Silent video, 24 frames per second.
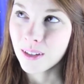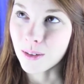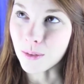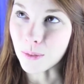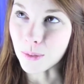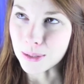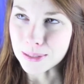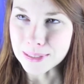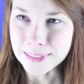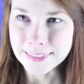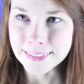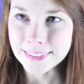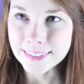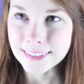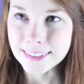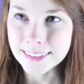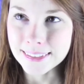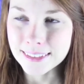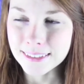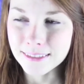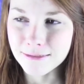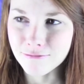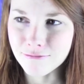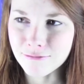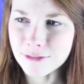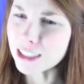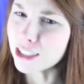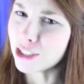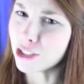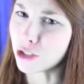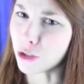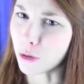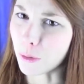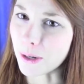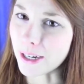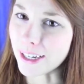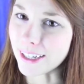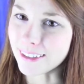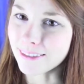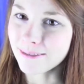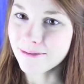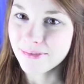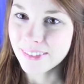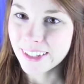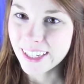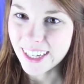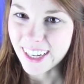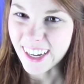or at least enjoy.
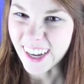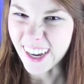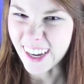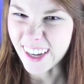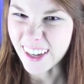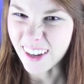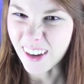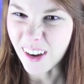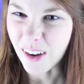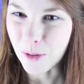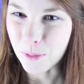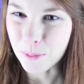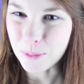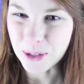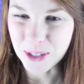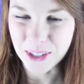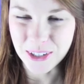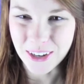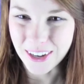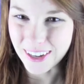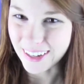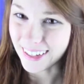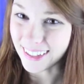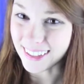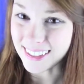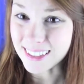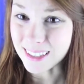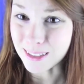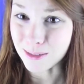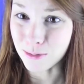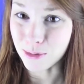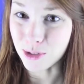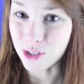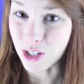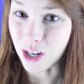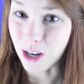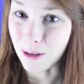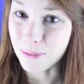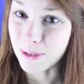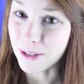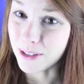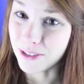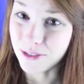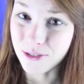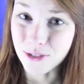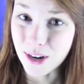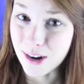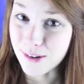I hope you're not in some job
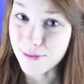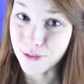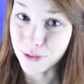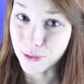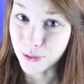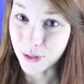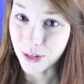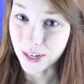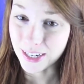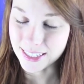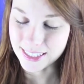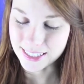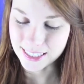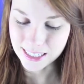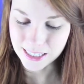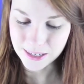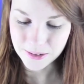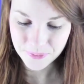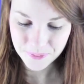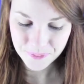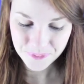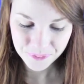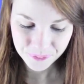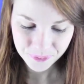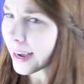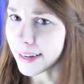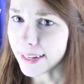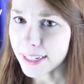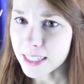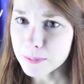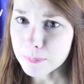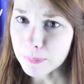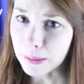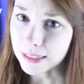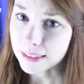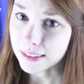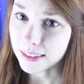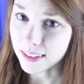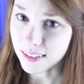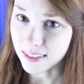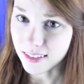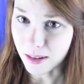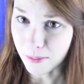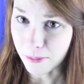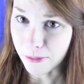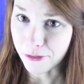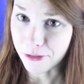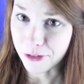that drives you crazy. I'd expect that
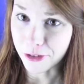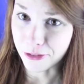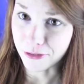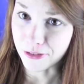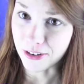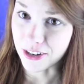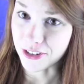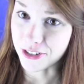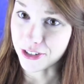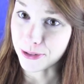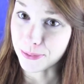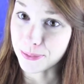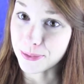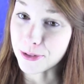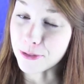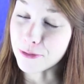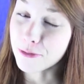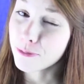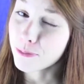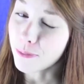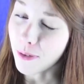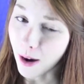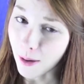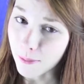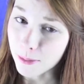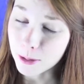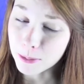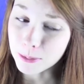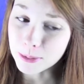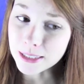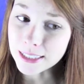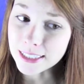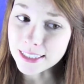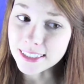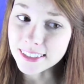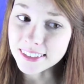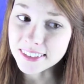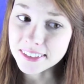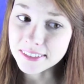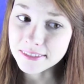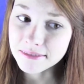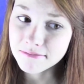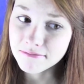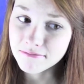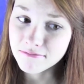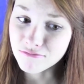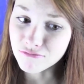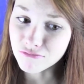some of your friendships have probably
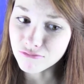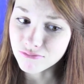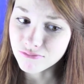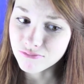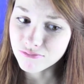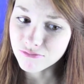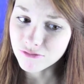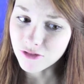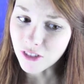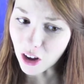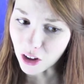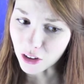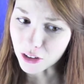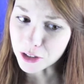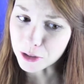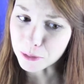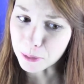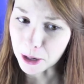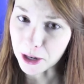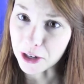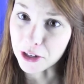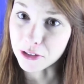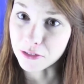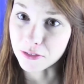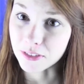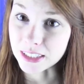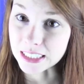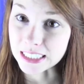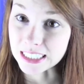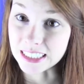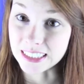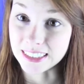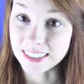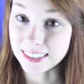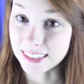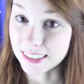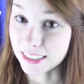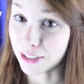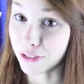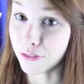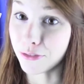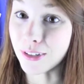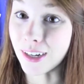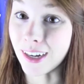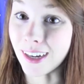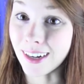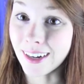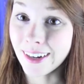fallen apart over the years and that
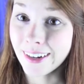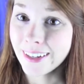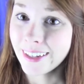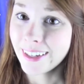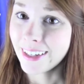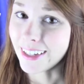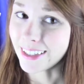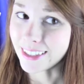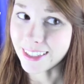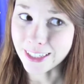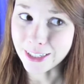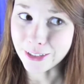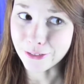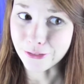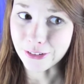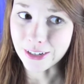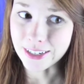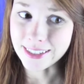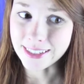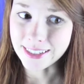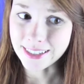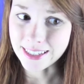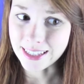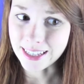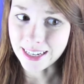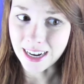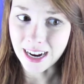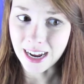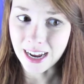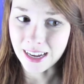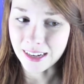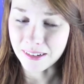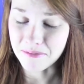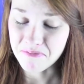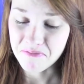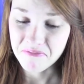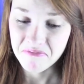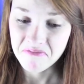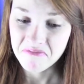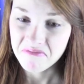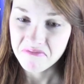you've got a ton of friends that I